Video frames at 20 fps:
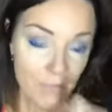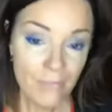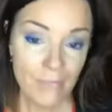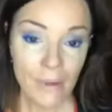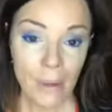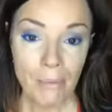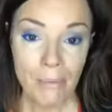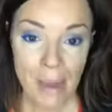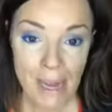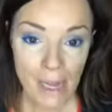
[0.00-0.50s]

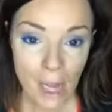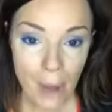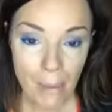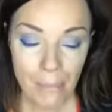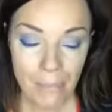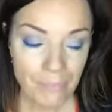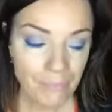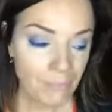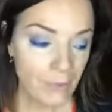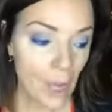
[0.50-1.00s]

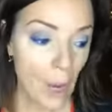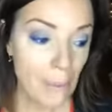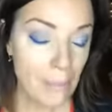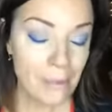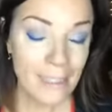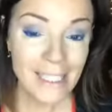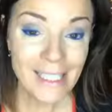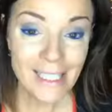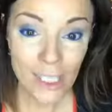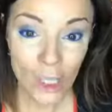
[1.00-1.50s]
makeup
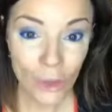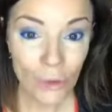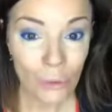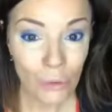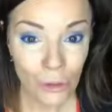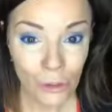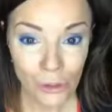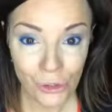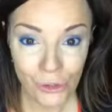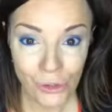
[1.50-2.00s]
companies in the
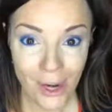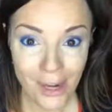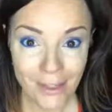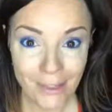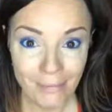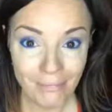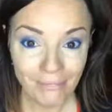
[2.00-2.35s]
world, you guys.